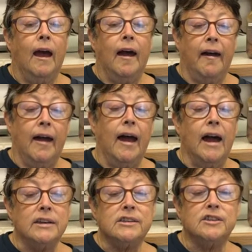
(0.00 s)
uh,
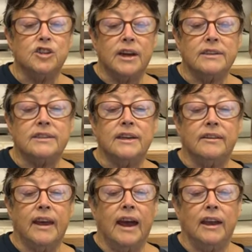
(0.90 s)
I suggest
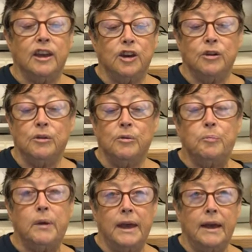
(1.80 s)
that you
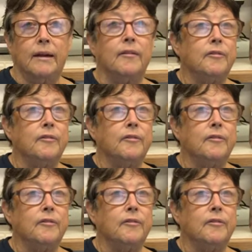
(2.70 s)
pick